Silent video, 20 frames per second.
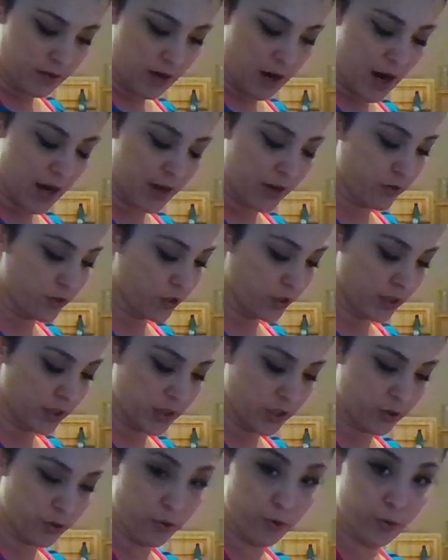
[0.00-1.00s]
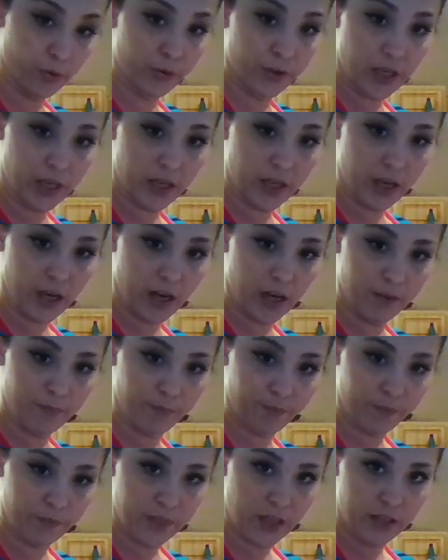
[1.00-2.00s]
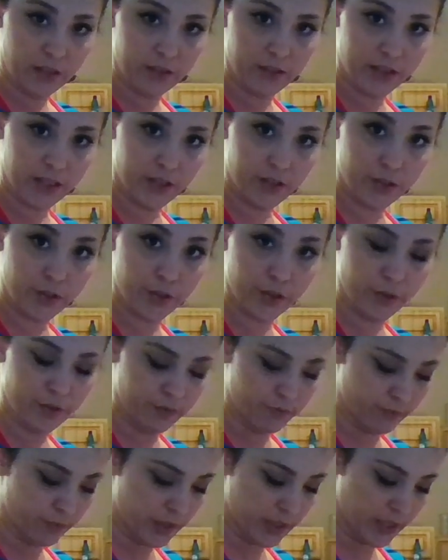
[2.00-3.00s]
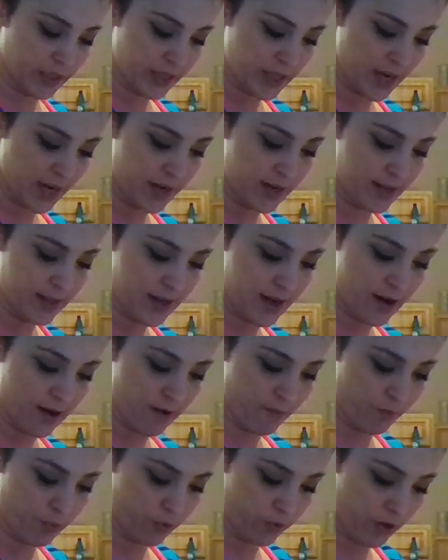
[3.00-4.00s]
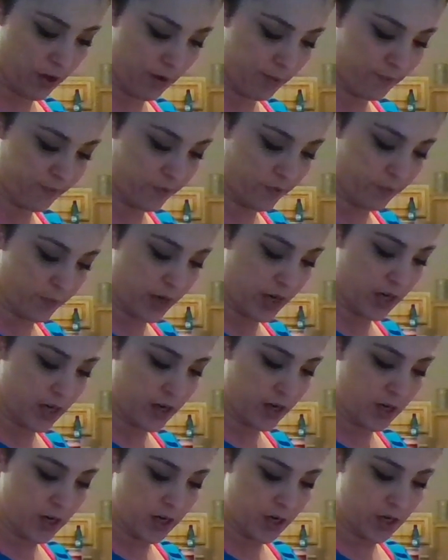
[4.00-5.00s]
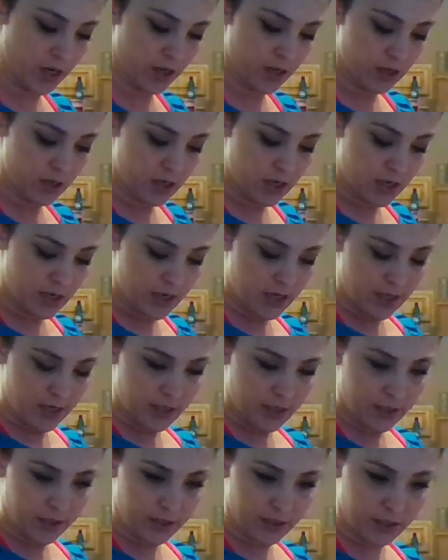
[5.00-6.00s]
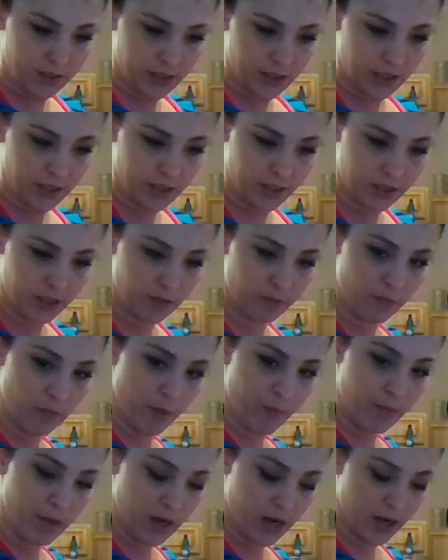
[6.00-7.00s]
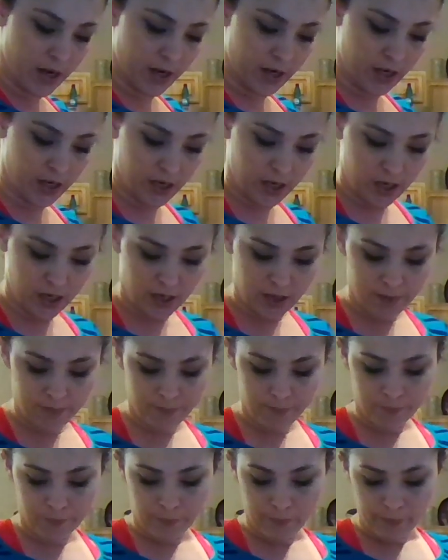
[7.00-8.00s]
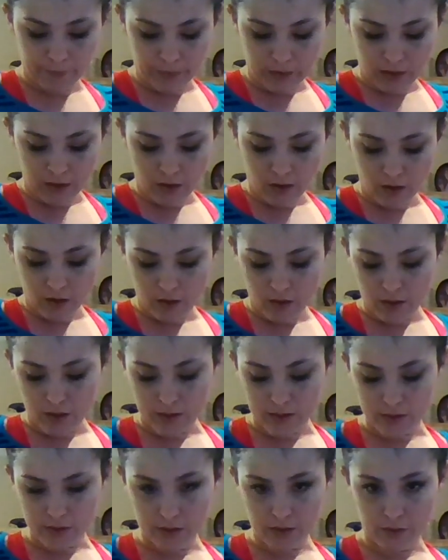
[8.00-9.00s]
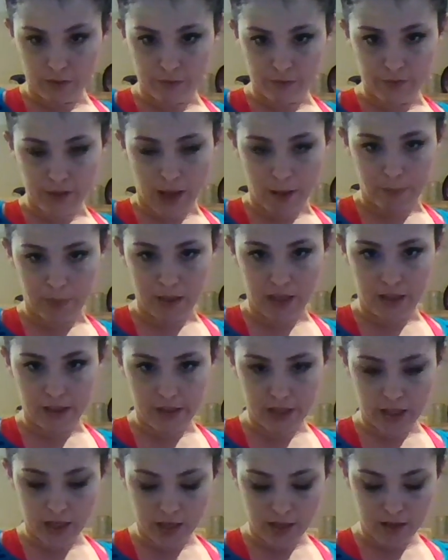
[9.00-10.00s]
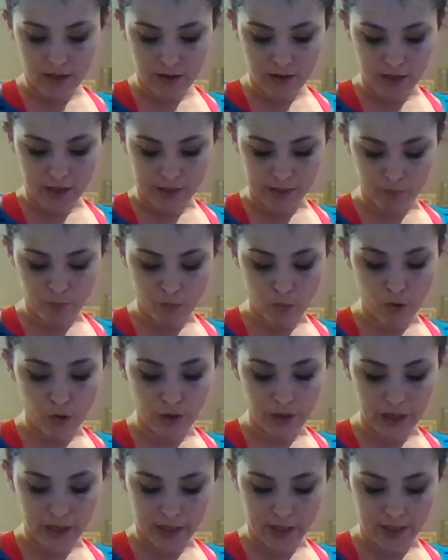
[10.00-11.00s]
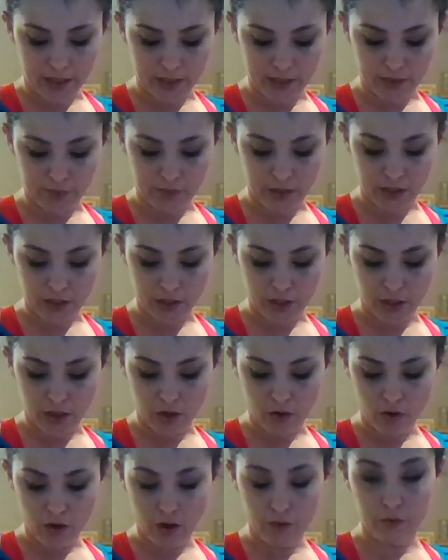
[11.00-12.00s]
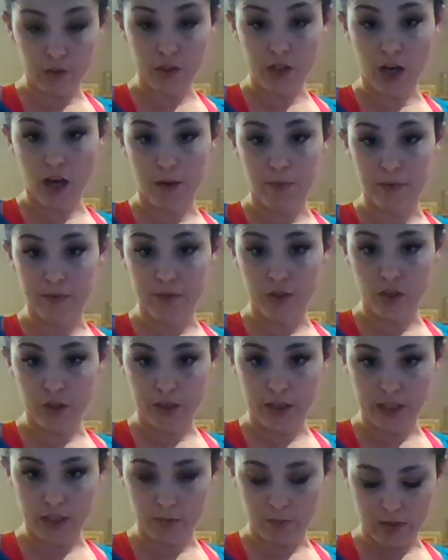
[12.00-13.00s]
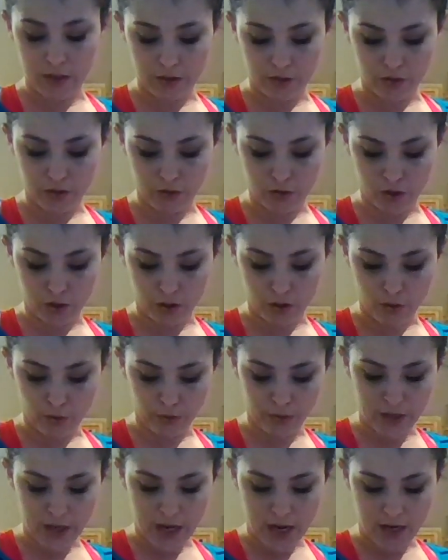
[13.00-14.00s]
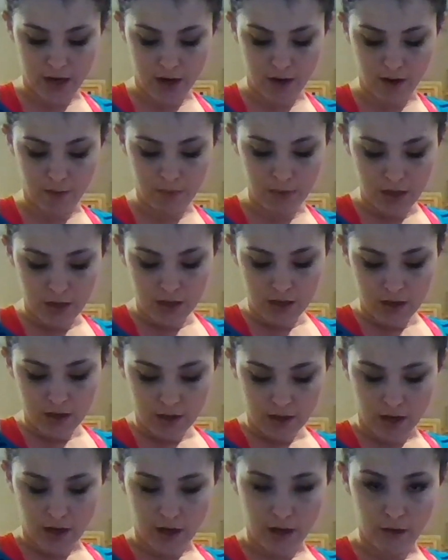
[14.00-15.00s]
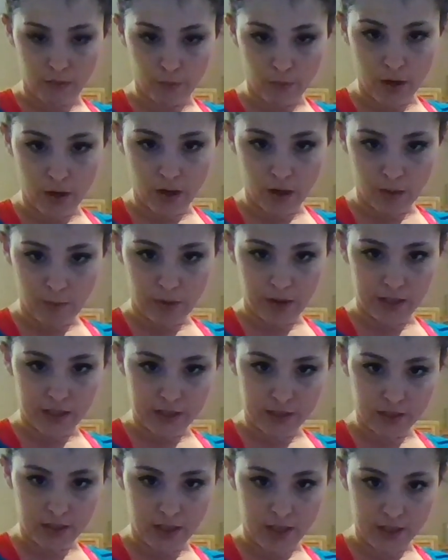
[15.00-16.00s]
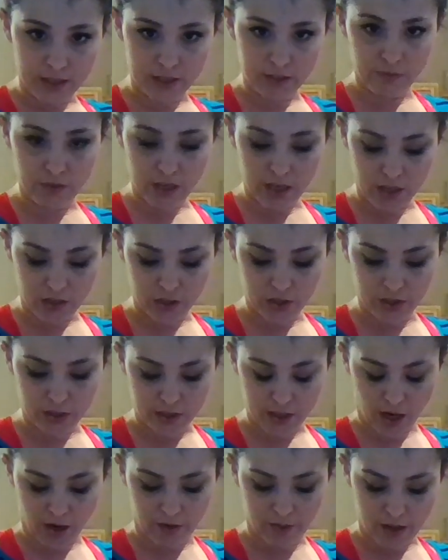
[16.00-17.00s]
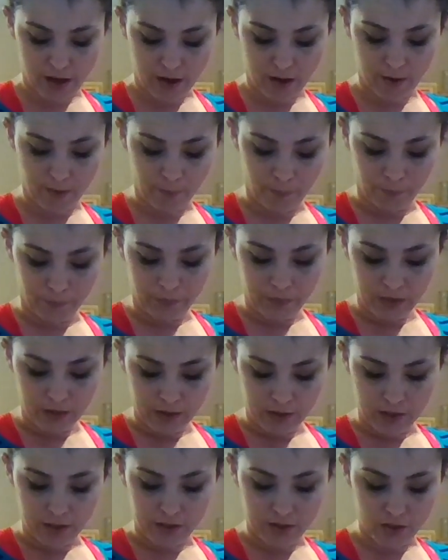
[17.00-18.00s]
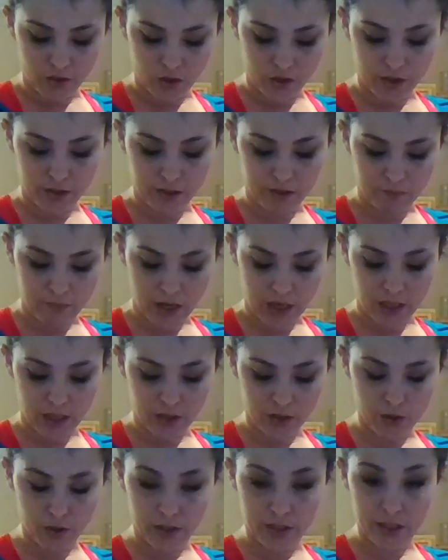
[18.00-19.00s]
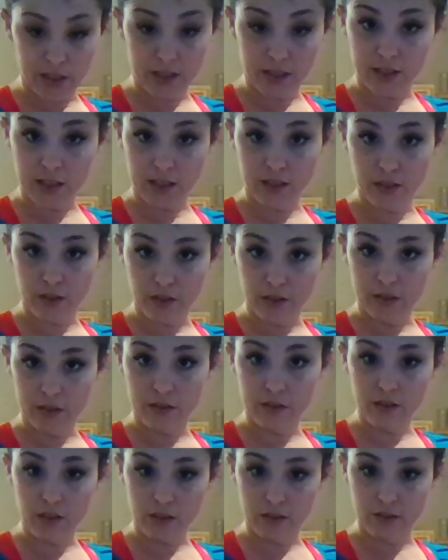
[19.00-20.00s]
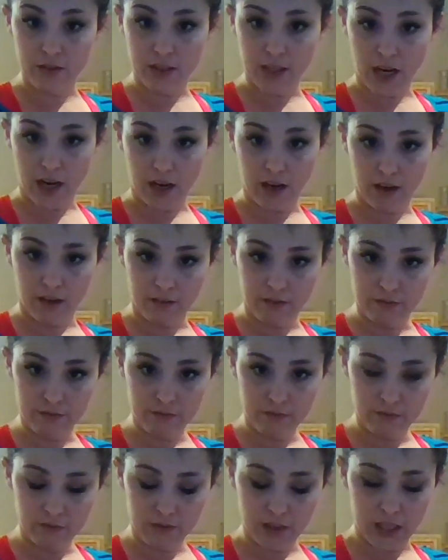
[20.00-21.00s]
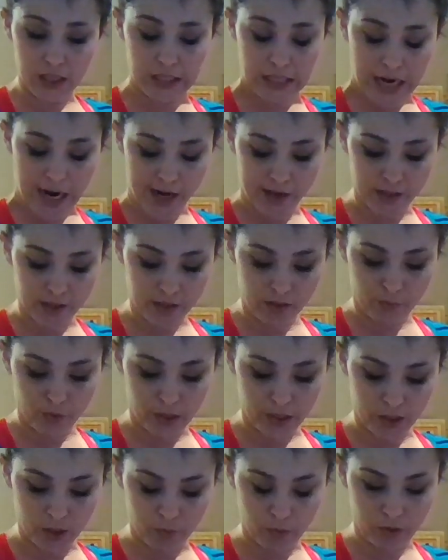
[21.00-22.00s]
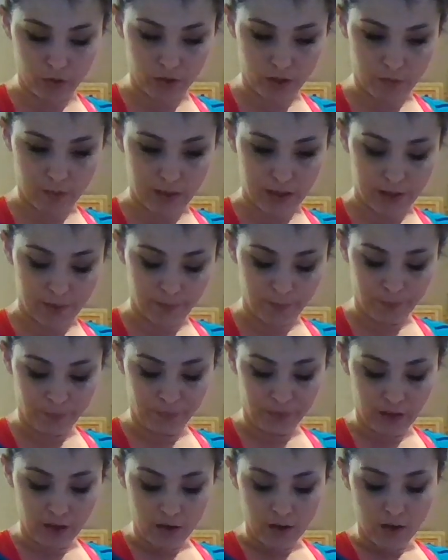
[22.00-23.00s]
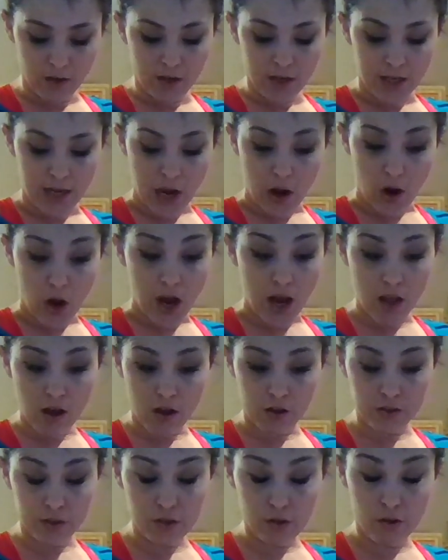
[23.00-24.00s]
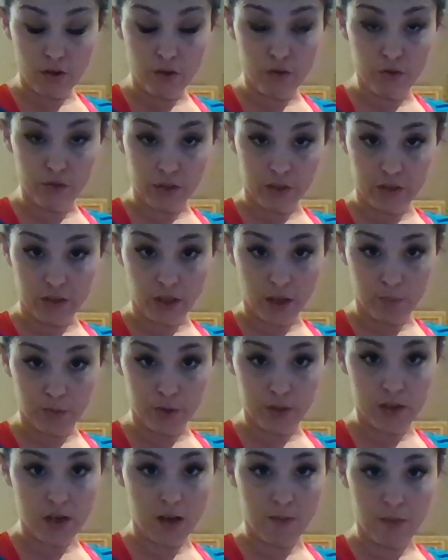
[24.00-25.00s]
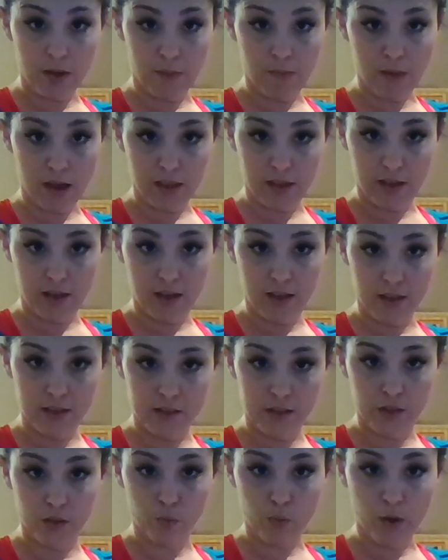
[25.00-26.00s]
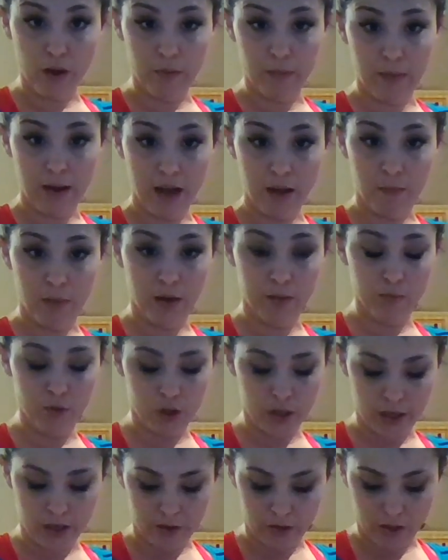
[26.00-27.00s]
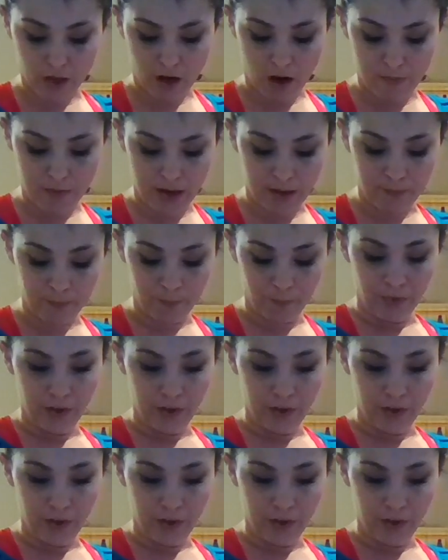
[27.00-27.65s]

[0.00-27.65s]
I usually just hold the sensor really tight in there and pull up from here, stick it to my body. This little flappy thing is more adhesive that's going to go over top of the transmitter. So just hold that up, kind of rub on this adhesive that you just stuck there. This is just making sure that the sensor is staying intact and where it's supposed to be. Now I also use a double taping method, and this is what my pump trainer taught me.